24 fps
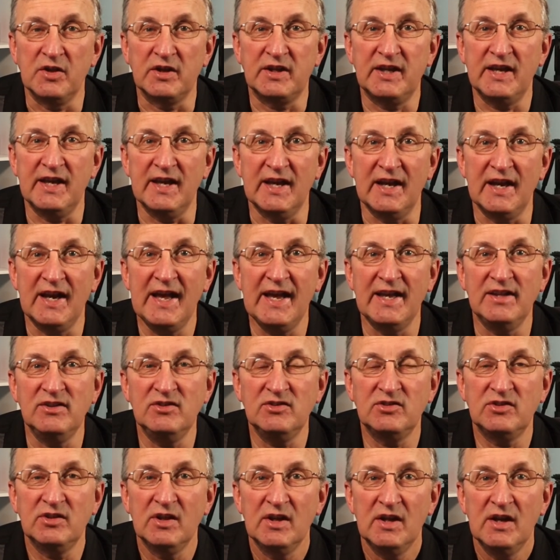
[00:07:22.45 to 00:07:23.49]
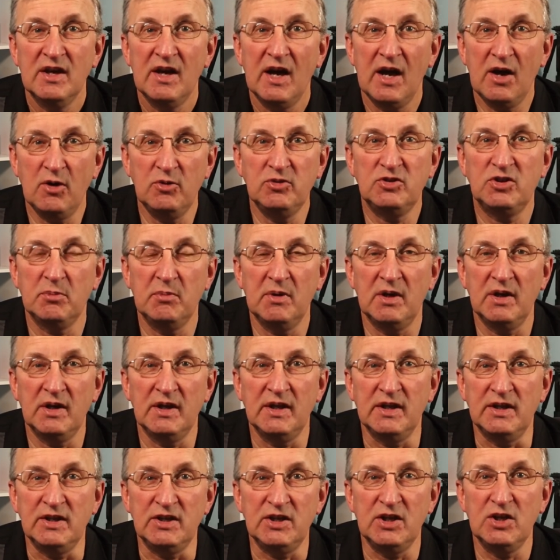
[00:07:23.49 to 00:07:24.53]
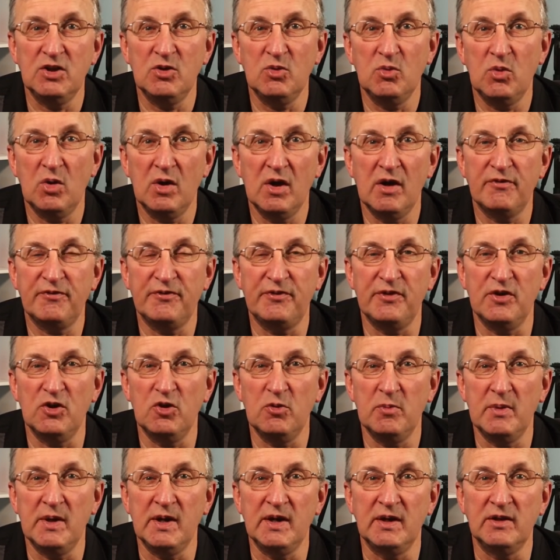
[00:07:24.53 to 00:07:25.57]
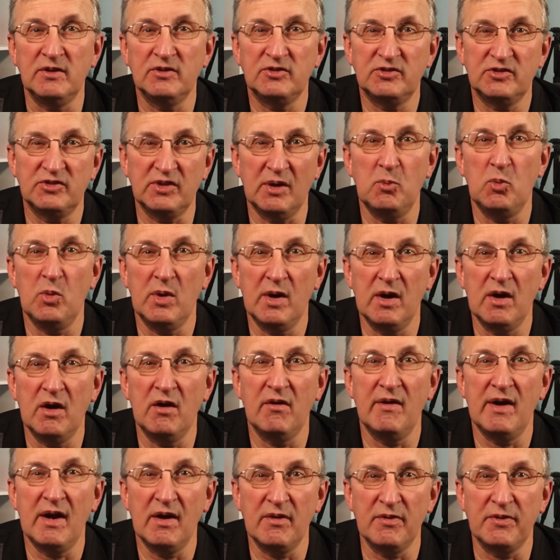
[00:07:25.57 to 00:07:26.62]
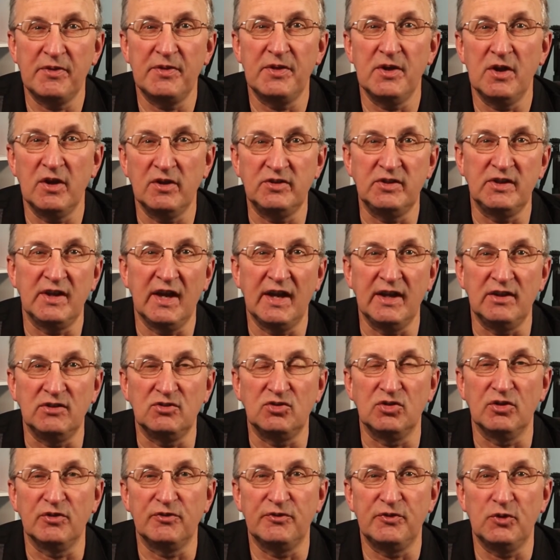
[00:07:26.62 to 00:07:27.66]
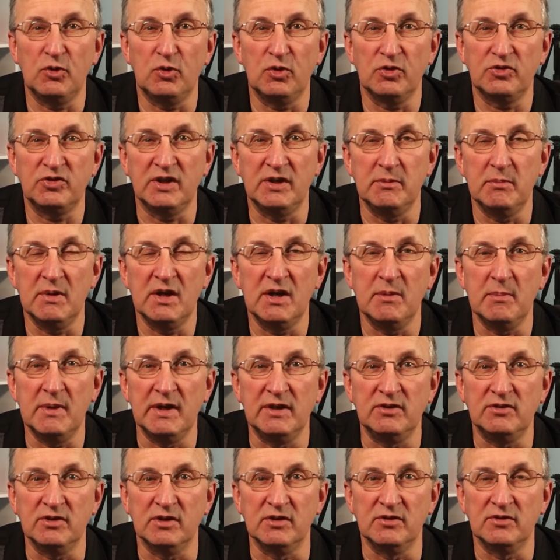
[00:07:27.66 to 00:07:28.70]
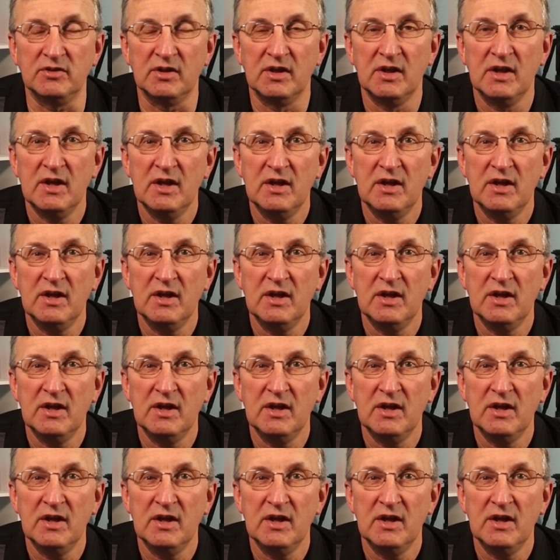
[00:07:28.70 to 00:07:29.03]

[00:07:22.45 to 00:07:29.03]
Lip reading: kit lens, ultimately you were filming somewhere around 38 to 40mm.